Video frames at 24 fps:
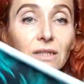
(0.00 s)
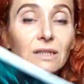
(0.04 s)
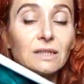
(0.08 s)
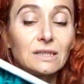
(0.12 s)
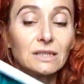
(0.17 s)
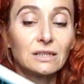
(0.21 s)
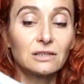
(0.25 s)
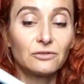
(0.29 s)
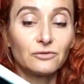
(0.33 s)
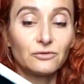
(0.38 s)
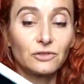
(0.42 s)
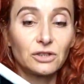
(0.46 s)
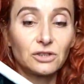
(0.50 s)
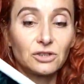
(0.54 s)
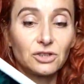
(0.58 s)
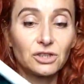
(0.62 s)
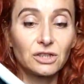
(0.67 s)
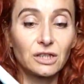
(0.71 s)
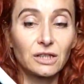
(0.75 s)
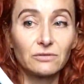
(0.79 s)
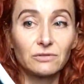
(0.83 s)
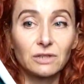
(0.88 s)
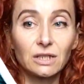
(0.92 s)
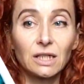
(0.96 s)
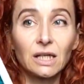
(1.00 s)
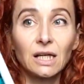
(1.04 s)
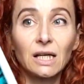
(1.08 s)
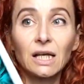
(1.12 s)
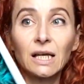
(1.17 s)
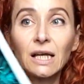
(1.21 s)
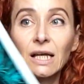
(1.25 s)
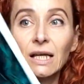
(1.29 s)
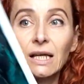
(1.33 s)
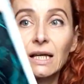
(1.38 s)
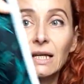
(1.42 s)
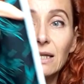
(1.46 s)
This is French terry,
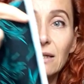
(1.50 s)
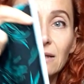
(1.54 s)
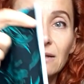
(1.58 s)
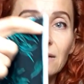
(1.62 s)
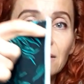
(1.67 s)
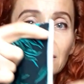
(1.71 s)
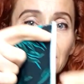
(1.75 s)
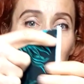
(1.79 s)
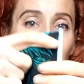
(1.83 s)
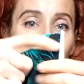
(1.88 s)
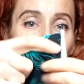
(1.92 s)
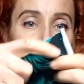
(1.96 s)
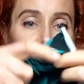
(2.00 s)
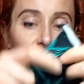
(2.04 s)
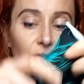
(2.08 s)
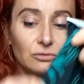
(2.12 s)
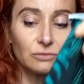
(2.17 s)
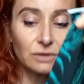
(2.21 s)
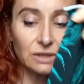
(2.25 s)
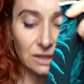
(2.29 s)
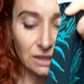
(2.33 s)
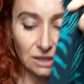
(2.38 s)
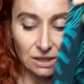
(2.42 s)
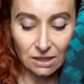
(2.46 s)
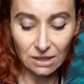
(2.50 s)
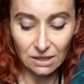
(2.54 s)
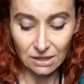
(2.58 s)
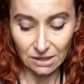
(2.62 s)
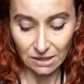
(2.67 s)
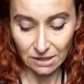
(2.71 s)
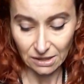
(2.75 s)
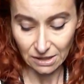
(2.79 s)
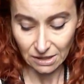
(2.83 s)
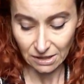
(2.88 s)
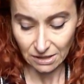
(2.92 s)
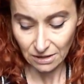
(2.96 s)
and this one
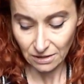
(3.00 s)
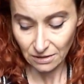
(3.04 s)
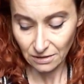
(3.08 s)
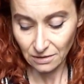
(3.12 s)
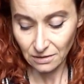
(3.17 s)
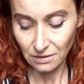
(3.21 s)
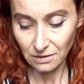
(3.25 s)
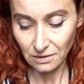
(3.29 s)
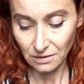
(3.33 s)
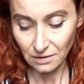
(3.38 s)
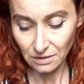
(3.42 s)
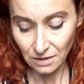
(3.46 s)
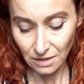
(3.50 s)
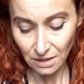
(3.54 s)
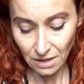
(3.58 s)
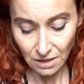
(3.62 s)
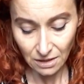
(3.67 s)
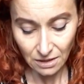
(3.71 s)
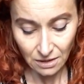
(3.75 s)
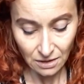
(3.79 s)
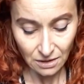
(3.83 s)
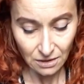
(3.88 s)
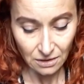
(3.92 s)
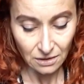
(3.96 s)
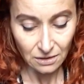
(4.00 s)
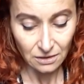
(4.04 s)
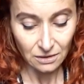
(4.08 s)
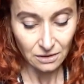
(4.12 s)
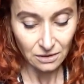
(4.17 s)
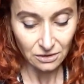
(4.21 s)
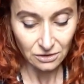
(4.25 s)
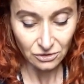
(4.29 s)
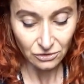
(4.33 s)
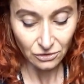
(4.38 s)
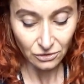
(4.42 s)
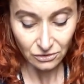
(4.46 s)
is,
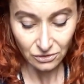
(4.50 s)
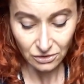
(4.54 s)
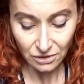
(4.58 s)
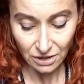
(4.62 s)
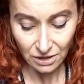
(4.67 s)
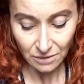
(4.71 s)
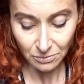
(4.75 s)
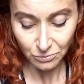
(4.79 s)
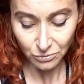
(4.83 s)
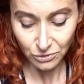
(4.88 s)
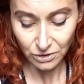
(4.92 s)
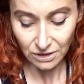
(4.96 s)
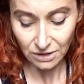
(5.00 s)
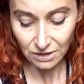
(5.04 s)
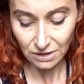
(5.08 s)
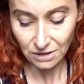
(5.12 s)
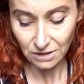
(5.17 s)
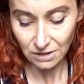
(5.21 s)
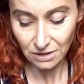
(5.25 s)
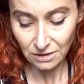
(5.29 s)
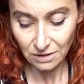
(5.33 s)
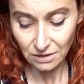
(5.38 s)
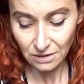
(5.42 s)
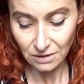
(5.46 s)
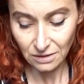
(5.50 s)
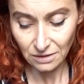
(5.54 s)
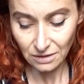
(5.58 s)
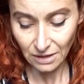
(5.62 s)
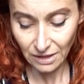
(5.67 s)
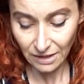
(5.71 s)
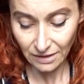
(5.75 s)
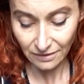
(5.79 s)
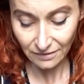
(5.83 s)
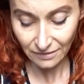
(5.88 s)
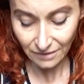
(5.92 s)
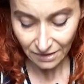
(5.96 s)
it's not their print.
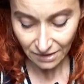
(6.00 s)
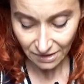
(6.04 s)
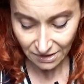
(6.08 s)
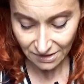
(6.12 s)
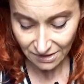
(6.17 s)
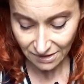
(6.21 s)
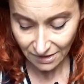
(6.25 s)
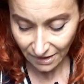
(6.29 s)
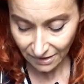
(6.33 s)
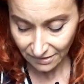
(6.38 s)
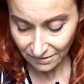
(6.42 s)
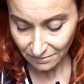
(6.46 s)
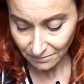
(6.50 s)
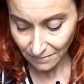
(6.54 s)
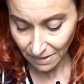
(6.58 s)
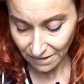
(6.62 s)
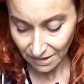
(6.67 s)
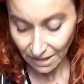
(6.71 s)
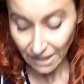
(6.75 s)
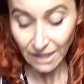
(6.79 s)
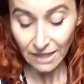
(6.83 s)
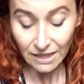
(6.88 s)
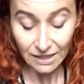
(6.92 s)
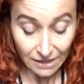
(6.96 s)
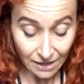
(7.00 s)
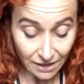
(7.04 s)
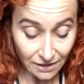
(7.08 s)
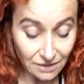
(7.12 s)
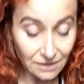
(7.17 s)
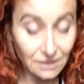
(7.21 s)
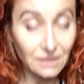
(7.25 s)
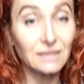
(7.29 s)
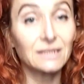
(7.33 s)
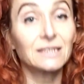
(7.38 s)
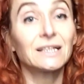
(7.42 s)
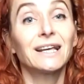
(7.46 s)
I think it's Gatteman. Yeah,
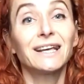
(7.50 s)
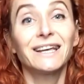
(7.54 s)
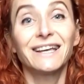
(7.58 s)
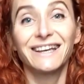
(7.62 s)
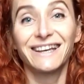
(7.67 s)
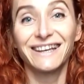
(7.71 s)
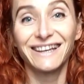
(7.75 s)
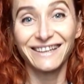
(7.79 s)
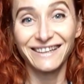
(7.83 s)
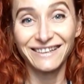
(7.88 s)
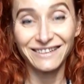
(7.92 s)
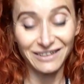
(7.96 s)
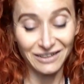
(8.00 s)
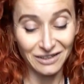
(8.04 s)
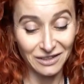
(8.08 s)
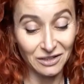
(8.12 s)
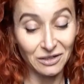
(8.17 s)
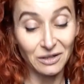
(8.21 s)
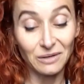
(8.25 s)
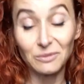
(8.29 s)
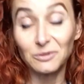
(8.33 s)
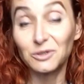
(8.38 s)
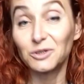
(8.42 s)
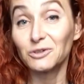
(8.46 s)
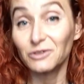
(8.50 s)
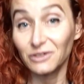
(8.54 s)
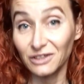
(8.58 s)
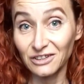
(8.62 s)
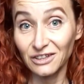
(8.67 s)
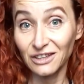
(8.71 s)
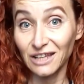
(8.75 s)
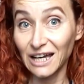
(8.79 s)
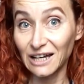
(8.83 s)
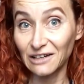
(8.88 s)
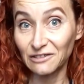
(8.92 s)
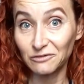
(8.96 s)
it is. And you
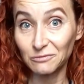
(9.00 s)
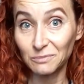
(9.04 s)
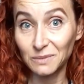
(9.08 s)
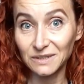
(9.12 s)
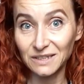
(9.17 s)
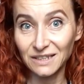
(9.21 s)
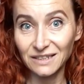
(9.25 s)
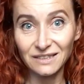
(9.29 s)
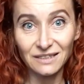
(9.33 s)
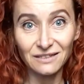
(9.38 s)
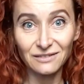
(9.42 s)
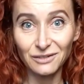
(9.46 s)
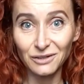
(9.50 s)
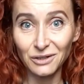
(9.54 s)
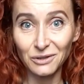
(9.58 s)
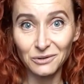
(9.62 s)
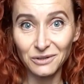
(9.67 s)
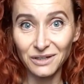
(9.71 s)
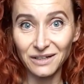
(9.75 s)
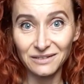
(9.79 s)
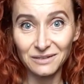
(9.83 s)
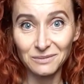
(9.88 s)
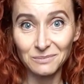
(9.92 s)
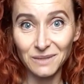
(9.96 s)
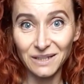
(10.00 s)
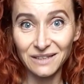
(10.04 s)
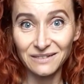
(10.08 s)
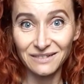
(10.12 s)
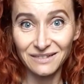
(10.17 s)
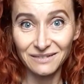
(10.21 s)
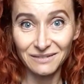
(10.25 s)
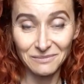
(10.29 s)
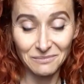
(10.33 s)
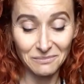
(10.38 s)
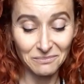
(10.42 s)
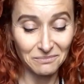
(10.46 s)
can laugh, but I didn't know
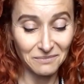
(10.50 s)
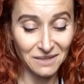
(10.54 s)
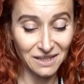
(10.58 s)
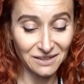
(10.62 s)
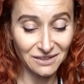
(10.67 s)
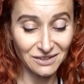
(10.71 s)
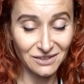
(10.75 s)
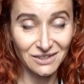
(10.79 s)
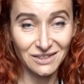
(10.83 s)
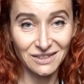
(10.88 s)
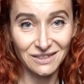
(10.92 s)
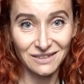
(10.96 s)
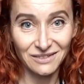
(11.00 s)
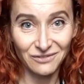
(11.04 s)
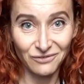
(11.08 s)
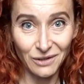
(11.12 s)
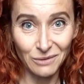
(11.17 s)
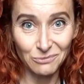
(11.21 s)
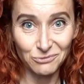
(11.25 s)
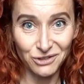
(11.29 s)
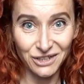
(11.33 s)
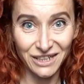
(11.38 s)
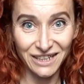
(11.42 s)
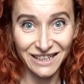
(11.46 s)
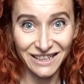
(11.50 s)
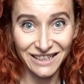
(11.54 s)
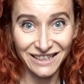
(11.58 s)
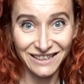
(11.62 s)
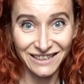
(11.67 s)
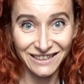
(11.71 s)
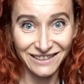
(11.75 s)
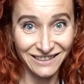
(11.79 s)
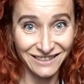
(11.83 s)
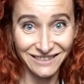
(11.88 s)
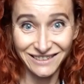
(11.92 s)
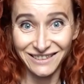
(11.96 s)
Gatteman made fabric.
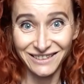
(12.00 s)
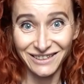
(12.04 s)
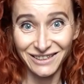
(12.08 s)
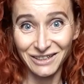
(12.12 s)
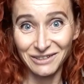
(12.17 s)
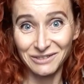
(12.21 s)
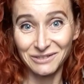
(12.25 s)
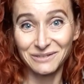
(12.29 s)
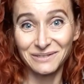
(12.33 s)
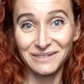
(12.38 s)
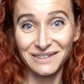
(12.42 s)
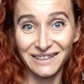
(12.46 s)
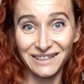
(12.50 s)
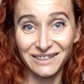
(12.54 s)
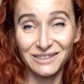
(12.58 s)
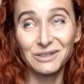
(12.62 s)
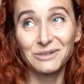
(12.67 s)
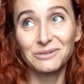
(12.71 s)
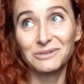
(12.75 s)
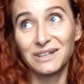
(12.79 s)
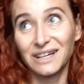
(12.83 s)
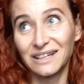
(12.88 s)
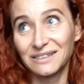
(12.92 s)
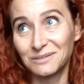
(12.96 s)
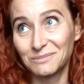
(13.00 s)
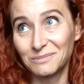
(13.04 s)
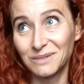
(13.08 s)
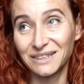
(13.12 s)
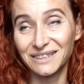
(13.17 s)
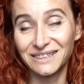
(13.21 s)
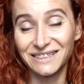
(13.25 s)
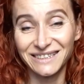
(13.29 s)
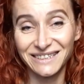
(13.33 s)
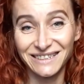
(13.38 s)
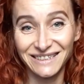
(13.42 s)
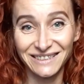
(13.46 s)
I didn't know. I know
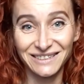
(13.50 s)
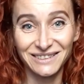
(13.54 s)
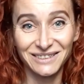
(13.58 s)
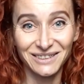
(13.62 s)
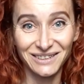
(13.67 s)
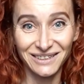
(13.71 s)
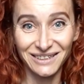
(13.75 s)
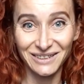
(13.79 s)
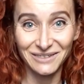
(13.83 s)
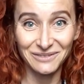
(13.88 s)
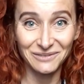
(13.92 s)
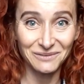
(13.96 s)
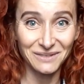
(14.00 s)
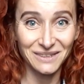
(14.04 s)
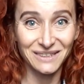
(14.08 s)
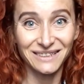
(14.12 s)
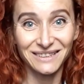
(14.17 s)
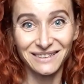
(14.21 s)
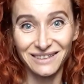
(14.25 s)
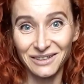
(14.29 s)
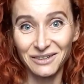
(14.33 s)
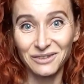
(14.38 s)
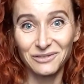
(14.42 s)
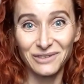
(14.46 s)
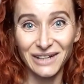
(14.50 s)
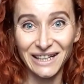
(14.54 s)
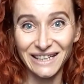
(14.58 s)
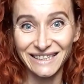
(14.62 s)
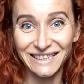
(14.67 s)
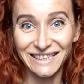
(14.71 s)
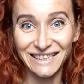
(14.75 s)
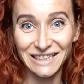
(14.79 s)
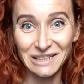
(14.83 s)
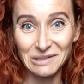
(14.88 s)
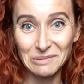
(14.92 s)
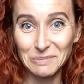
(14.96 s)
Gatteman as, you know, a
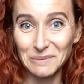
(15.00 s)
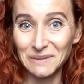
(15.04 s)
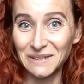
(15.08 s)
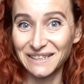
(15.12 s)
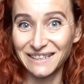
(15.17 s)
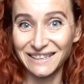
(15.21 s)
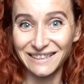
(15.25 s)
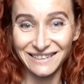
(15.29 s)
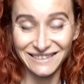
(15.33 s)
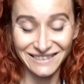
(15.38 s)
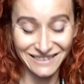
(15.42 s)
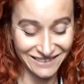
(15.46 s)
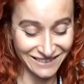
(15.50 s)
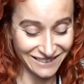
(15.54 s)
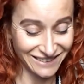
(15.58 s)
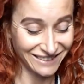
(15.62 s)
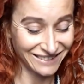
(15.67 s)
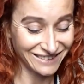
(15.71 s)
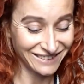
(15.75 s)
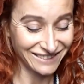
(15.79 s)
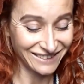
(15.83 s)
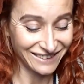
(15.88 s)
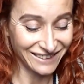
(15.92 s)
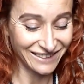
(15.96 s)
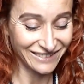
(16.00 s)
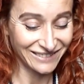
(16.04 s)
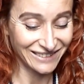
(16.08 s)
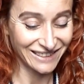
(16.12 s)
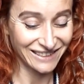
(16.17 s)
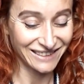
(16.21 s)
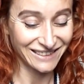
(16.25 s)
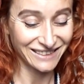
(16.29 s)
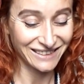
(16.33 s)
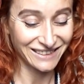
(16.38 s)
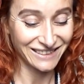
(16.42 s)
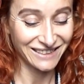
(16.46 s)
thread, but I didn't know
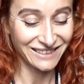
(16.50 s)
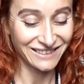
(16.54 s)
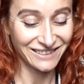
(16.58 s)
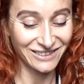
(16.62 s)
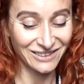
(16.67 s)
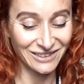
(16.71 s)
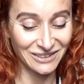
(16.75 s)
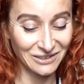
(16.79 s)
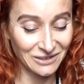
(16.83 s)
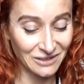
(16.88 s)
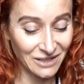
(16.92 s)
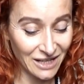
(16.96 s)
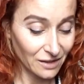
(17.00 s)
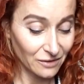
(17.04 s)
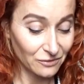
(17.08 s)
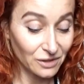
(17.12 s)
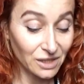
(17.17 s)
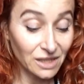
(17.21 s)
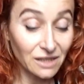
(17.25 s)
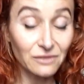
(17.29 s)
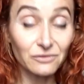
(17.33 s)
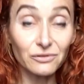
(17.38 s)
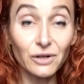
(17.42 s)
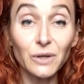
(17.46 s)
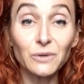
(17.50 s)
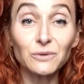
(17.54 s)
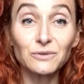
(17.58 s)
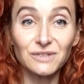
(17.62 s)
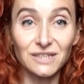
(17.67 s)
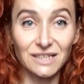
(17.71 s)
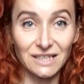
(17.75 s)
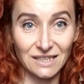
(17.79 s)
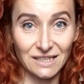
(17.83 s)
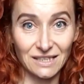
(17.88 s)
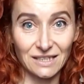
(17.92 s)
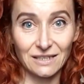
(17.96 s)
that. So Ring of
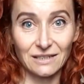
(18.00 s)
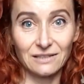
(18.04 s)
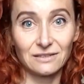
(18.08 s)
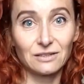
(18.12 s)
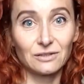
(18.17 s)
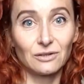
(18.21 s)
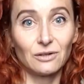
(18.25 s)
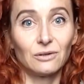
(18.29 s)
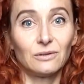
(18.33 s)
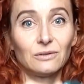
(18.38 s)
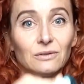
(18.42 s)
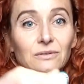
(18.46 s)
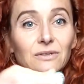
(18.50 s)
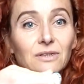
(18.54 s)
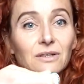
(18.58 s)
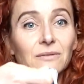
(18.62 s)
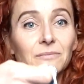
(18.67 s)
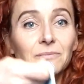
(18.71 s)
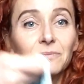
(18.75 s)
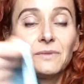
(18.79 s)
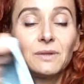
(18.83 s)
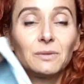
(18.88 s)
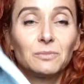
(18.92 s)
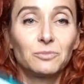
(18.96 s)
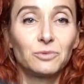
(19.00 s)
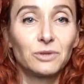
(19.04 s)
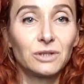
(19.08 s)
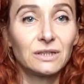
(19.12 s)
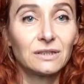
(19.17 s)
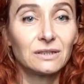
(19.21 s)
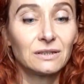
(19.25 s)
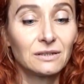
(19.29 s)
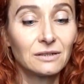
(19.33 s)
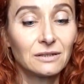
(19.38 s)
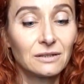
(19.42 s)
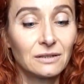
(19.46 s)
Roses, it's called, the
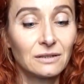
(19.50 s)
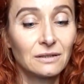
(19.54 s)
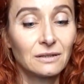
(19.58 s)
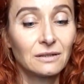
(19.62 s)
print.